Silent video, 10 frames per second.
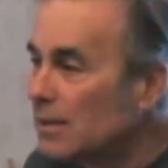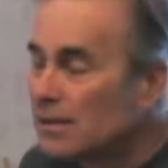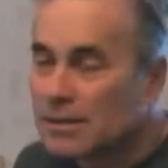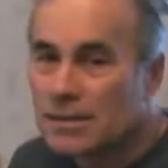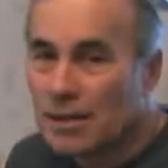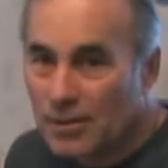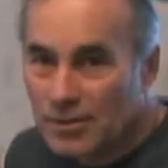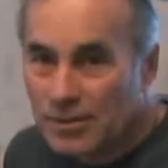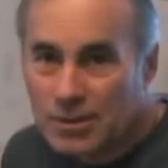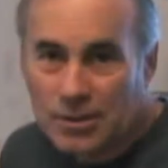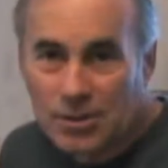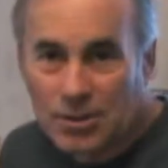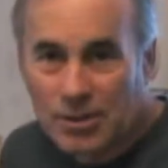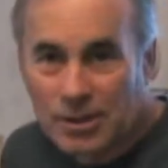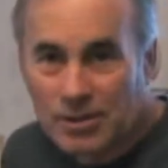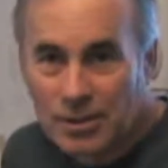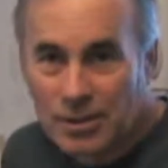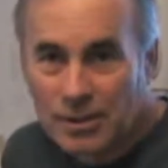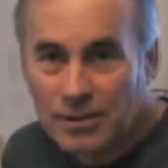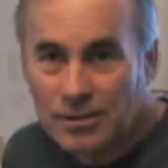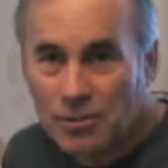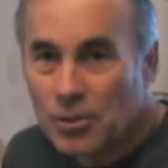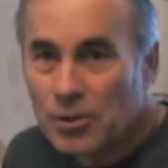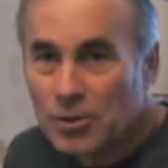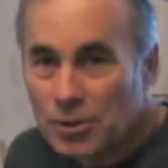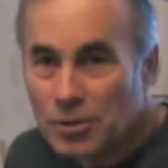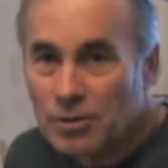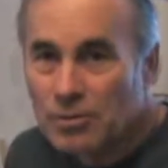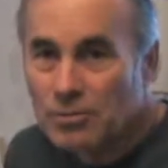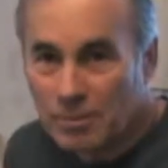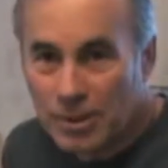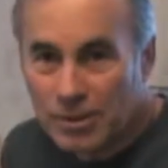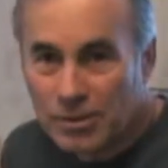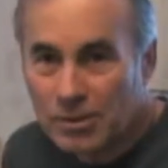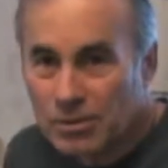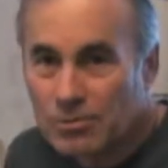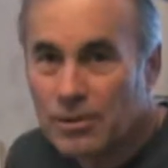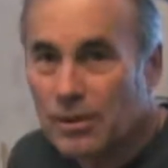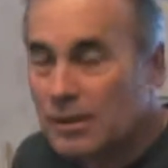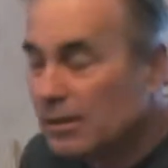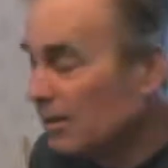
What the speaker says: It's down to 0 degrees. The wind chill minus 20.